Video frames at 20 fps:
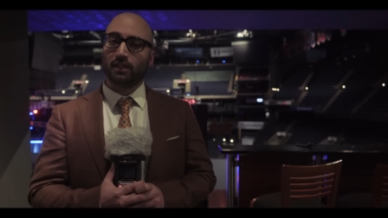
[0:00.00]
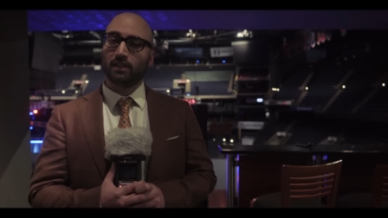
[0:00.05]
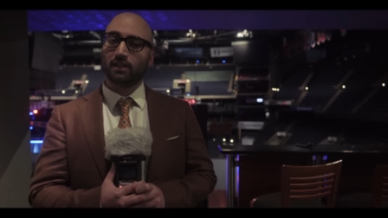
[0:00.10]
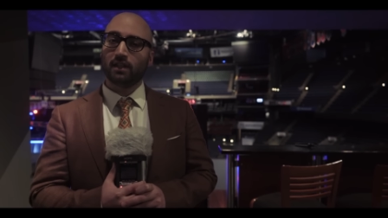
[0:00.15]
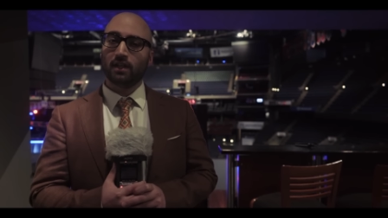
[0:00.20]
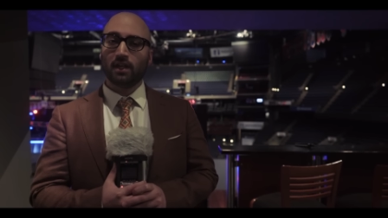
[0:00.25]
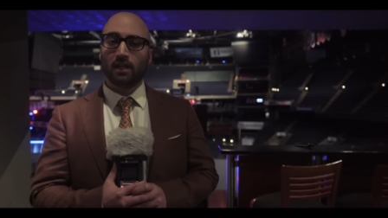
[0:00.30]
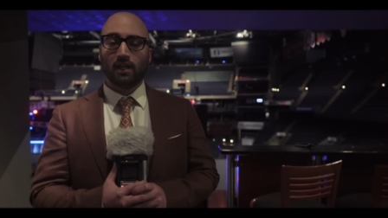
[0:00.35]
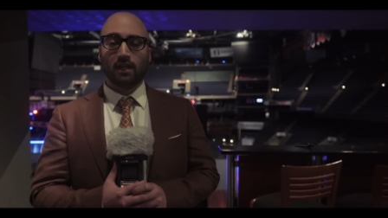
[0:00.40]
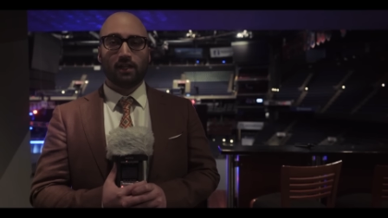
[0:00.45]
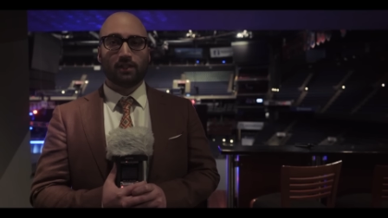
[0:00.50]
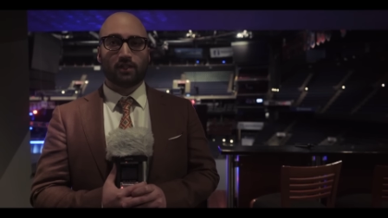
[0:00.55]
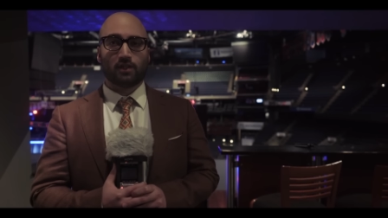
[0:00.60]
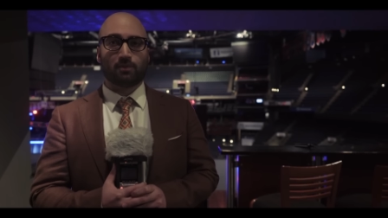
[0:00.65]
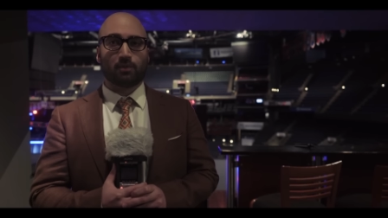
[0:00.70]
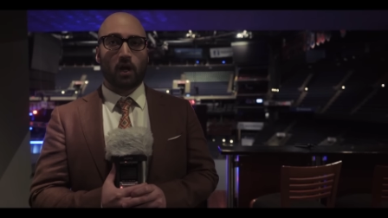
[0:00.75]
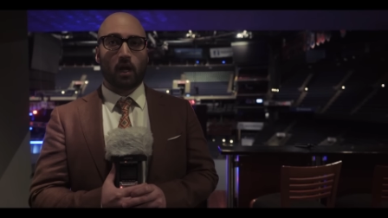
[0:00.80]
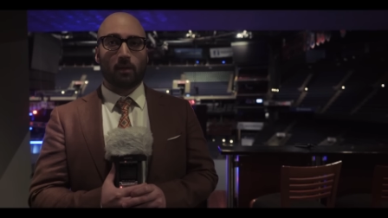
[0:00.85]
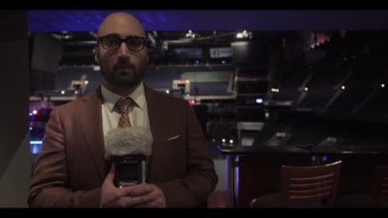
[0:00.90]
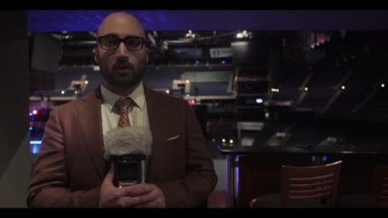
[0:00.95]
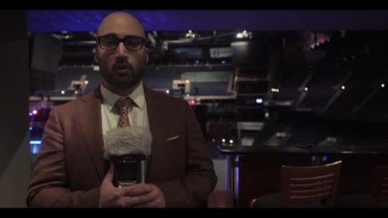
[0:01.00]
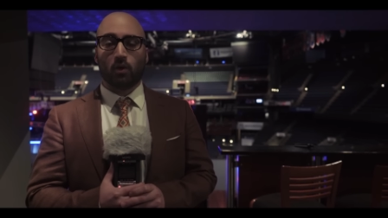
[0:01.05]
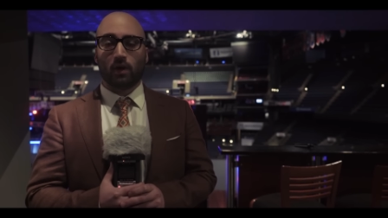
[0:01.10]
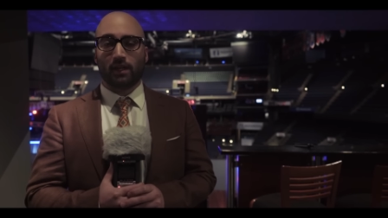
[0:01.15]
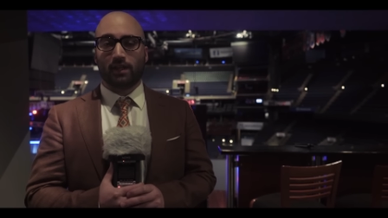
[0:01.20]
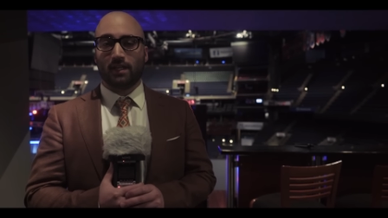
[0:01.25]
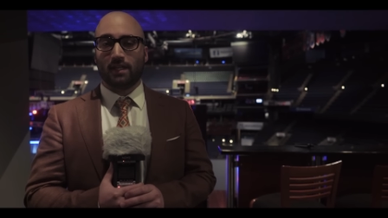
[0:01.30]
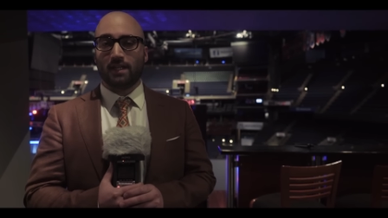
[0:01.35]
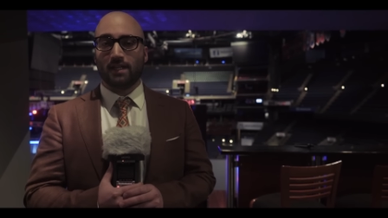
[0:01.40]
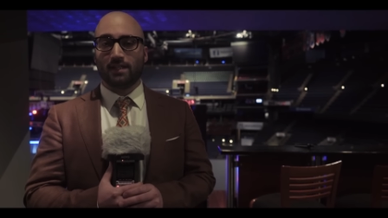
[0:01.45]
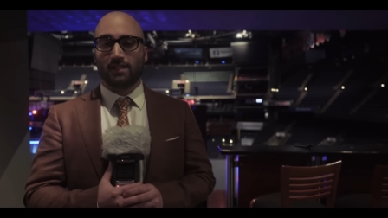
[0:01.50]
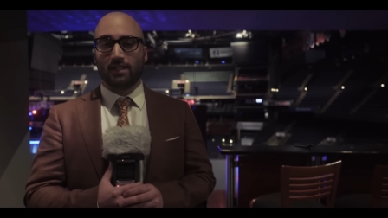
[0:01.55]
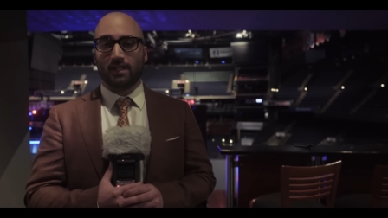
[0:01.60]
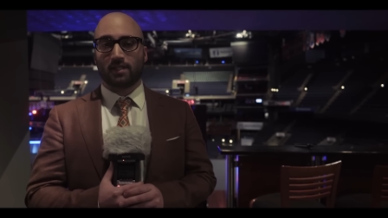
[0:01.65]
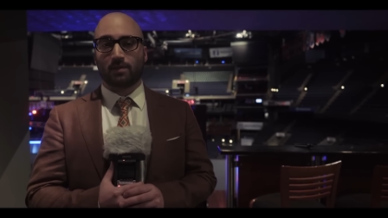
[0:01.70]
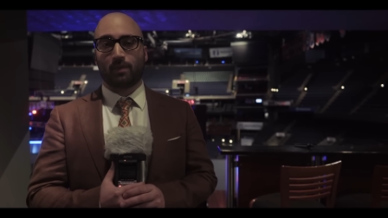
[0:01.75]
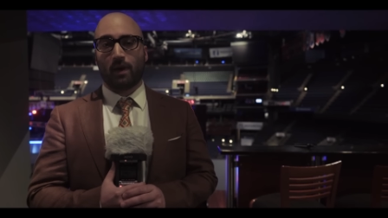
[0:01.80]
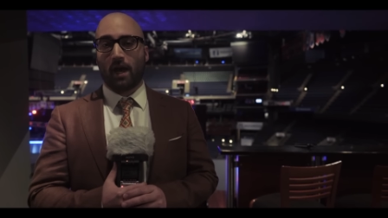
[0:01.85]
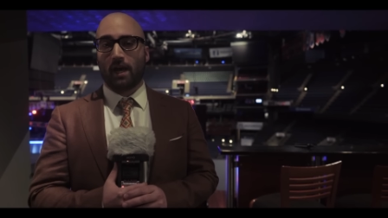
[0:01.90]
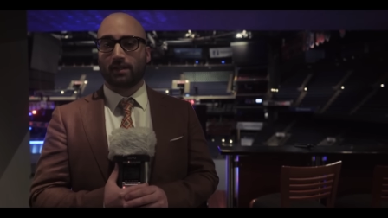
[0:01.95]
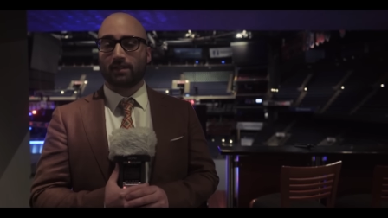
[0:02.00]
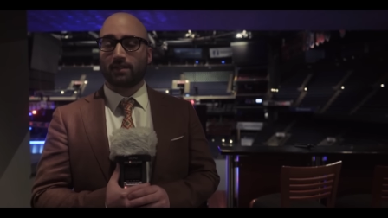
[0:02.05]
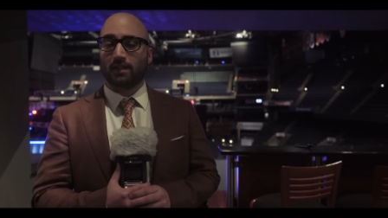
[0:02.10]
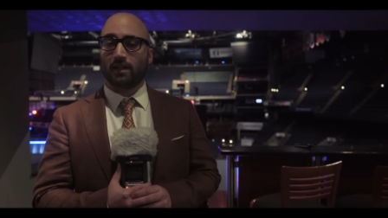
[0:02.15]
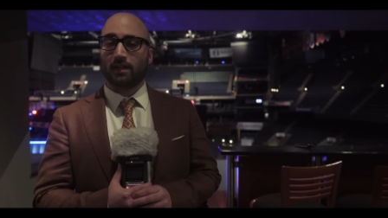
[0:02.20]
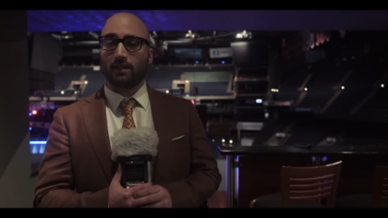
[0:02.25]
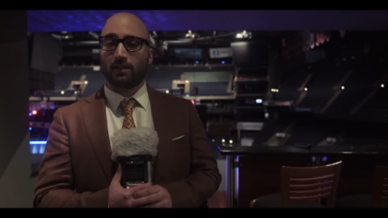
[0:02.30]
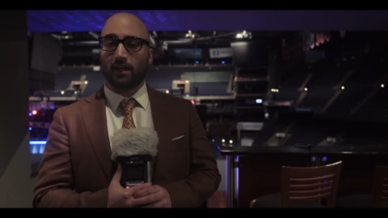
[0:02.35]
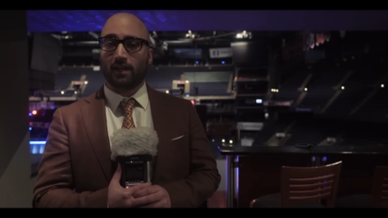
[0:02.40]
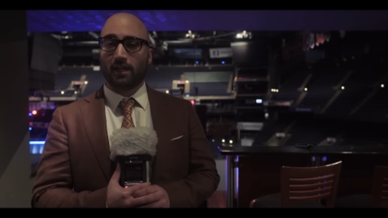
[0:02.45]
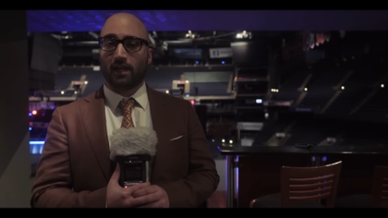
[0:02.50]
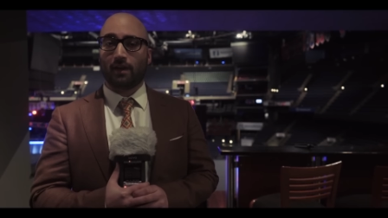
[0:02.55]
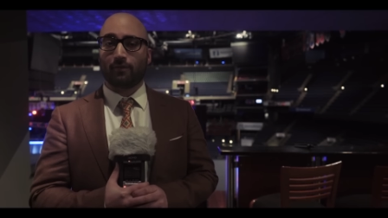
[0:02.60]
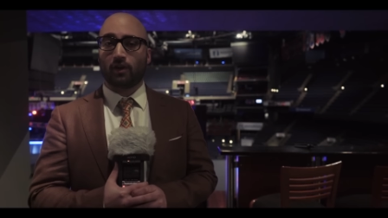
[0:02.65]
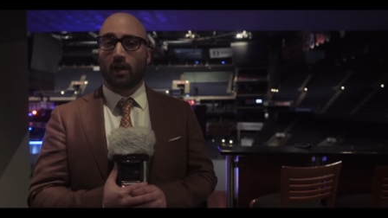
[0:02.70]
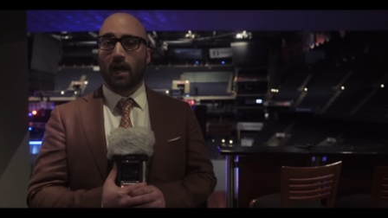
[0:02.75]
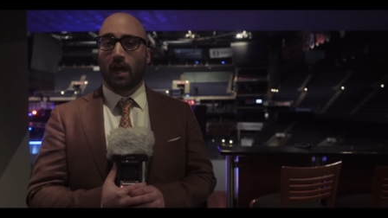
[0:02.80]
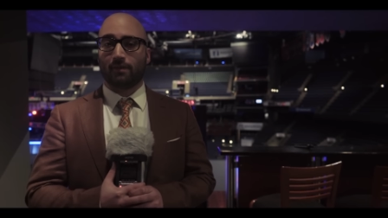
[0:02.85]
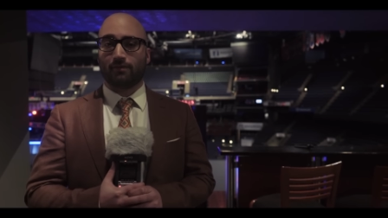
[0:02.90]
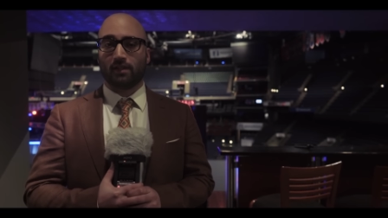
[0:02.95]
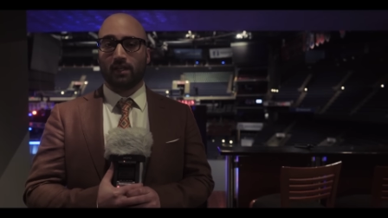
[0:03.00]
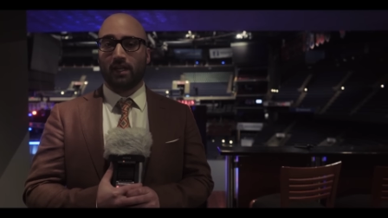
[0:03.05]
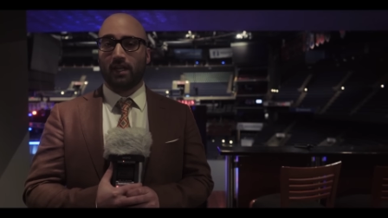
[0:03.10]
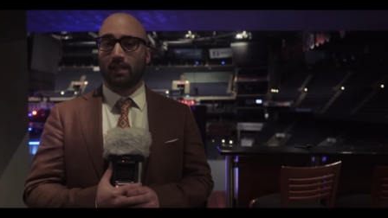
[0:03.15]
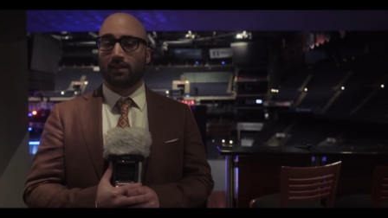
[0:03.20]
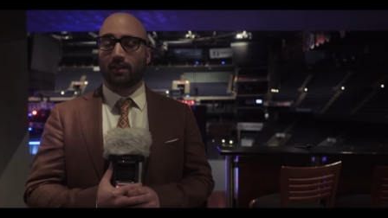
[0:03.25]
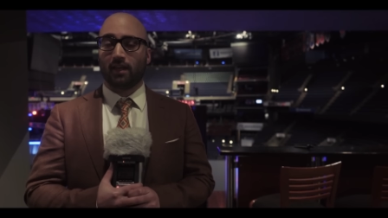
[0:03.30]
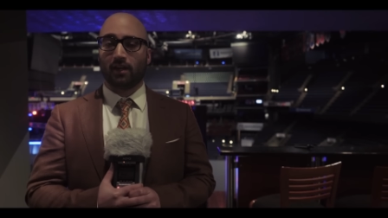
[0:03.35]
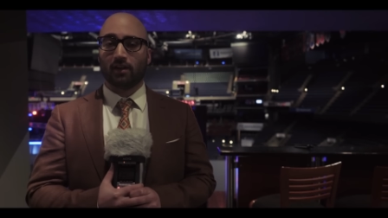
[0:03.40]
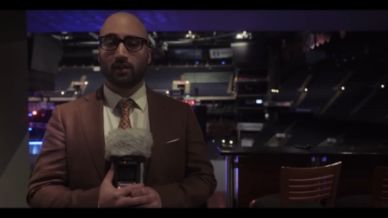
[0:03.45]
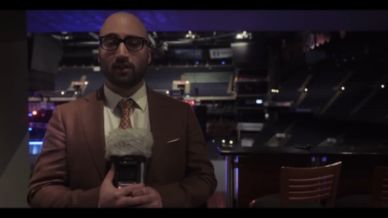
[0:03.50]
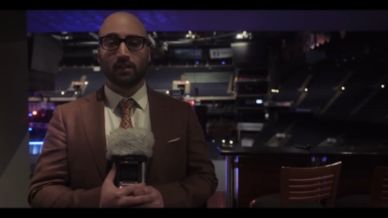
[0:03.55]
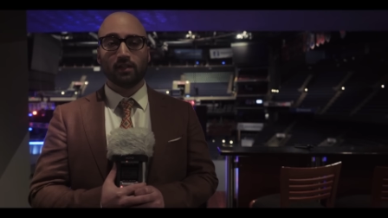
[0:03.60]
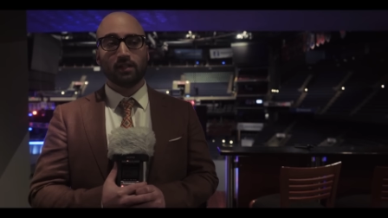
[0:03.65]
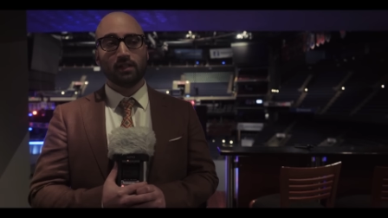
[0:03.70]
This is probably one of the easiest paths they could ever have to get there.